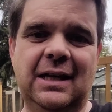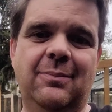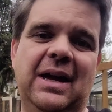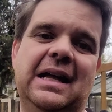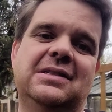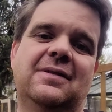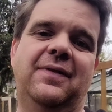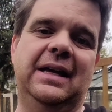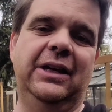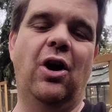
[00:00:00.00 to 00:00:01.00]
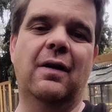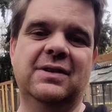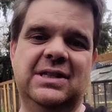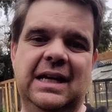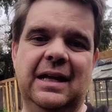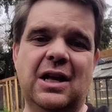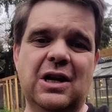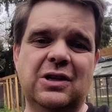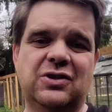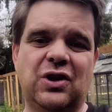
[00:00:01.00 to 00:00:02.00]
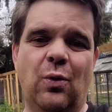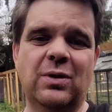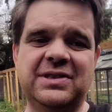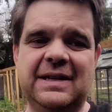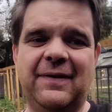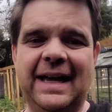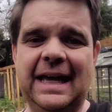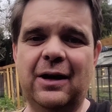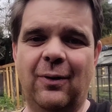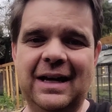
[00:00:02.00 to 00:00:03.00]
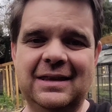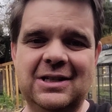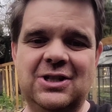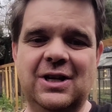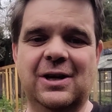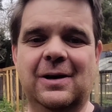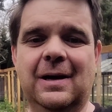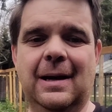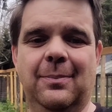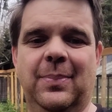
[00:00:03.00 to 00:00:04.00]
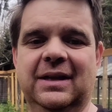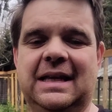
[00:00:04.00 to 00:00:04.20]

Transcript: into the beds to finally harvesting. So we'll see if I get it right this year, but